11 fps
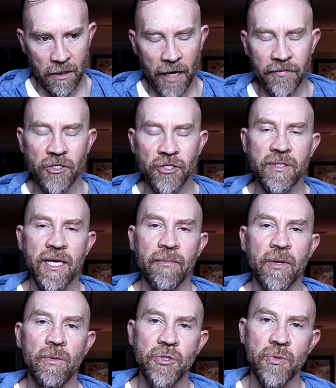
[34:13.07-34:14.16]
after she told
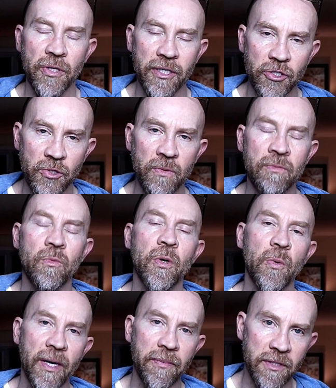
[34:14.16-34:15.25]
me what she was going to do, we
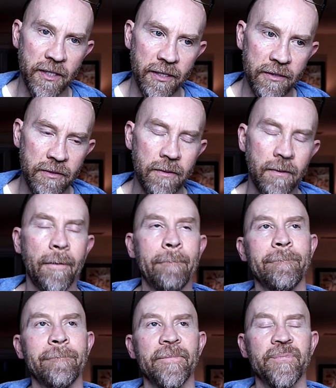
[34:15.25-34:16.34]
went upstairs.
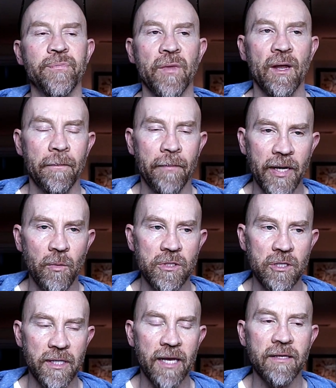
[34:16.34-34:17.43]
Buddy was
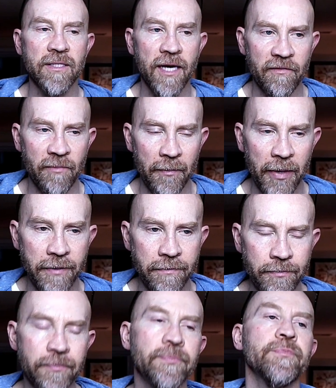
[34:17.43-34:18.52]
on the other side of my bed,
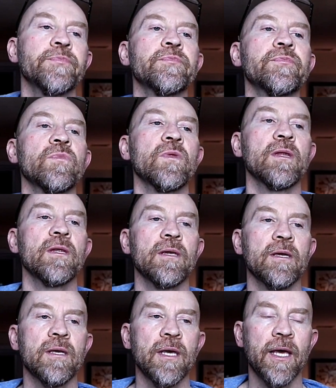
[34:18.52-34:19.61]

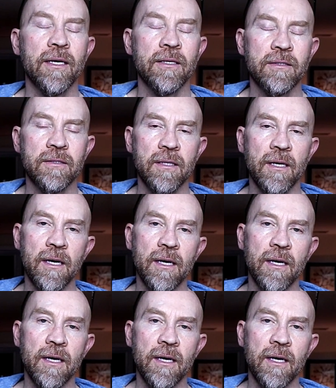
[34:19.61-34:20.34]
and